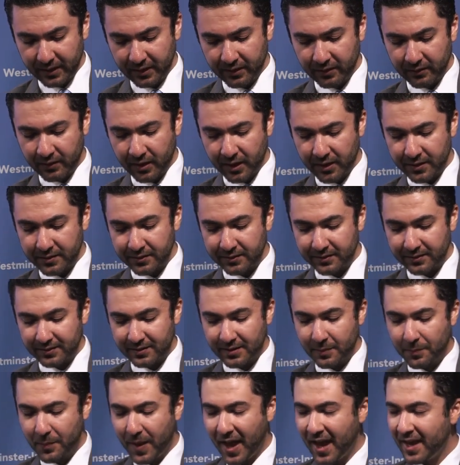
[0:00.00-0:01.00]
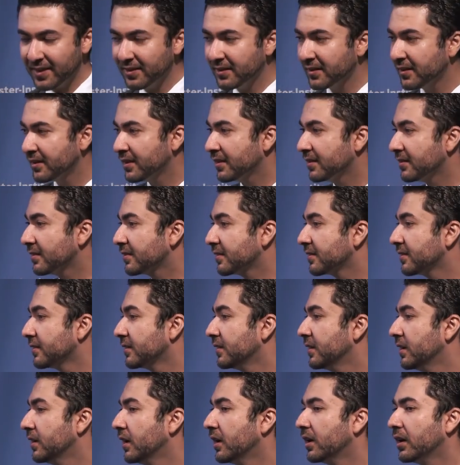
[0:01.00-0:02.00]
Iran's dependence
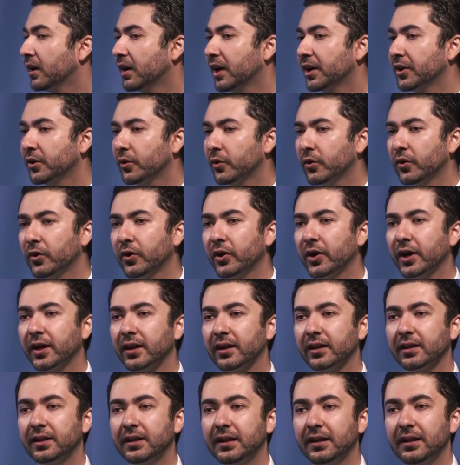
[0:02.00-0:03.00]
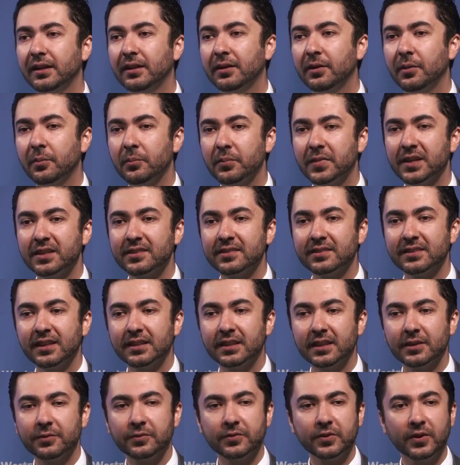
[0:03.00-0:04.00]
on oil means
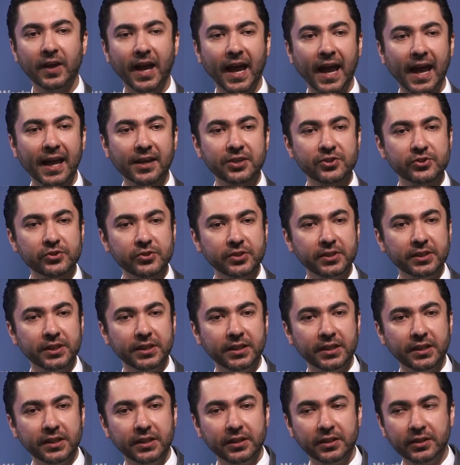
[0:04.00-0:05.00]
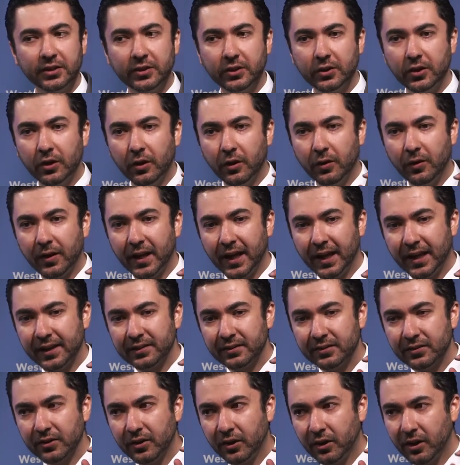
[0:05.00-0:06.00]
that if you actually go
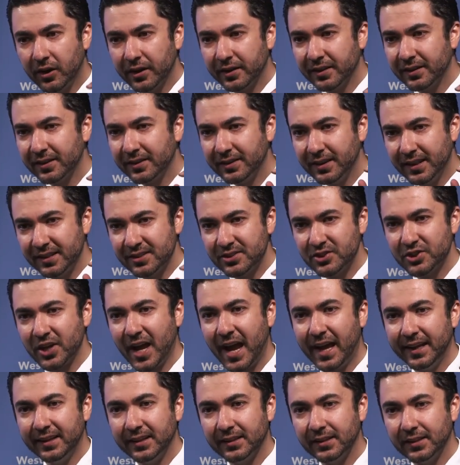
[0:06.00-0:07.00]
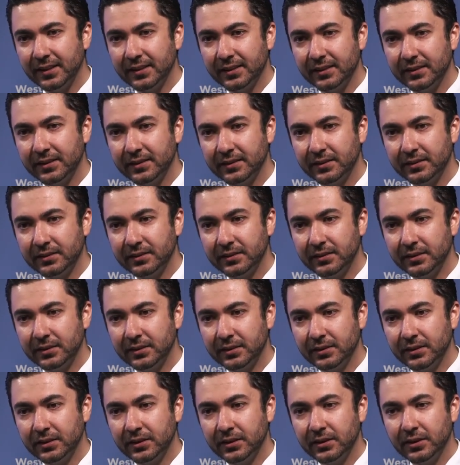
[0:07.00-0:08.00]
and target the channel,
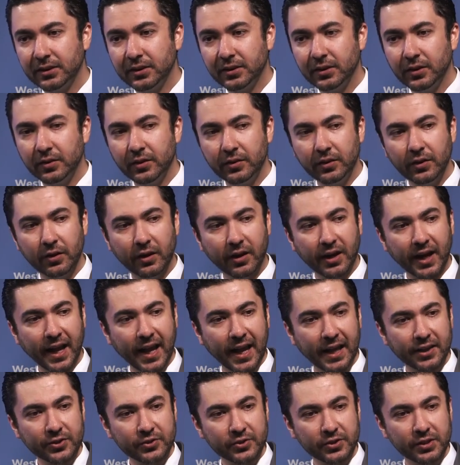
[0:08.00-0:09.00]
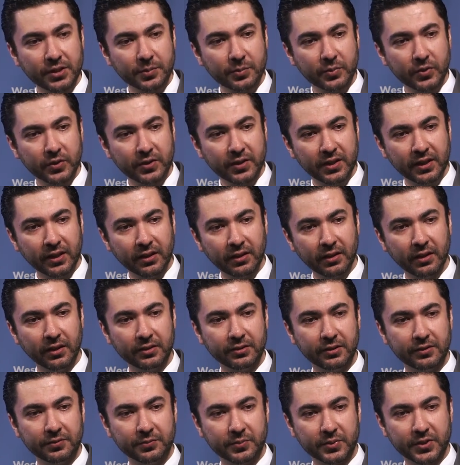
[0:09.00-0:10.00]
you are actually putting a
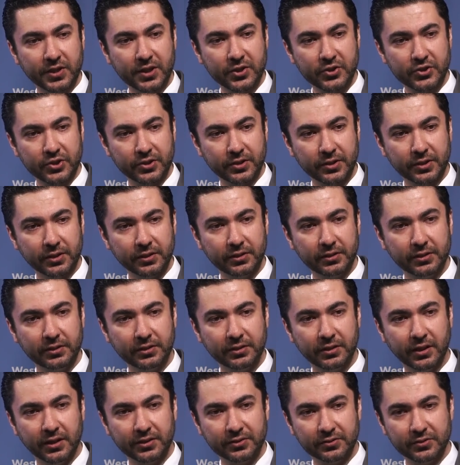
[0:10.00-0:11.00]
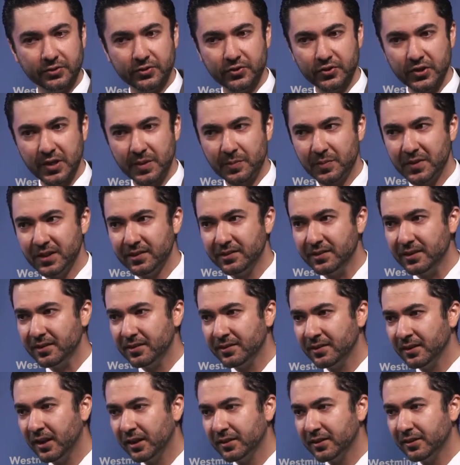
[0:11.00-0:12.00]
lot of pressure on the regime. This
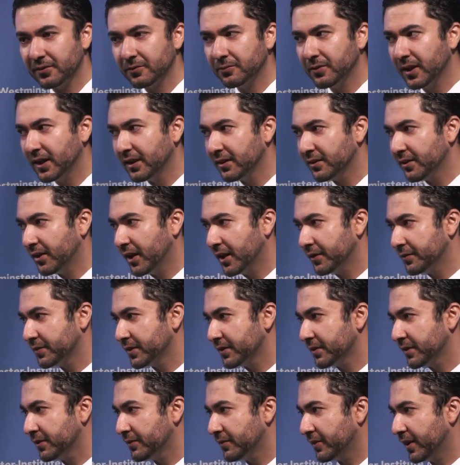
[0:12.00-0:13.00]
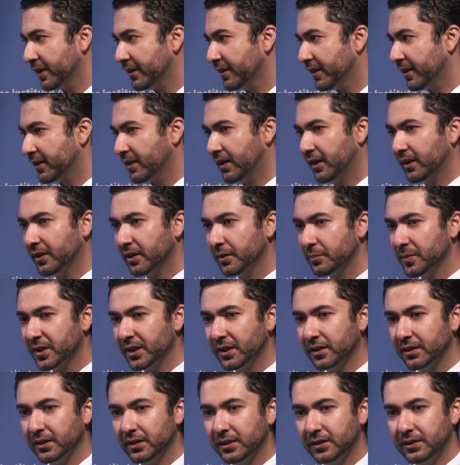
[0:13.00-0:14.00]
is not a well-diversified
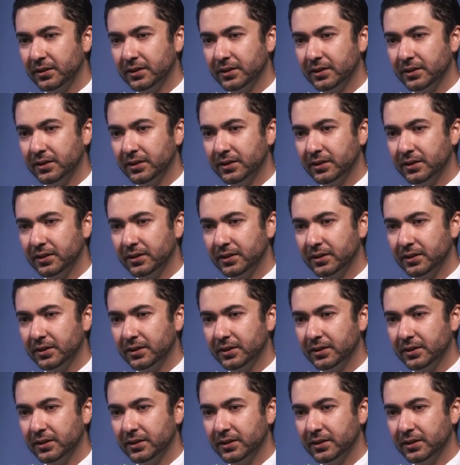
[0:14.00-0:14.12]
economy.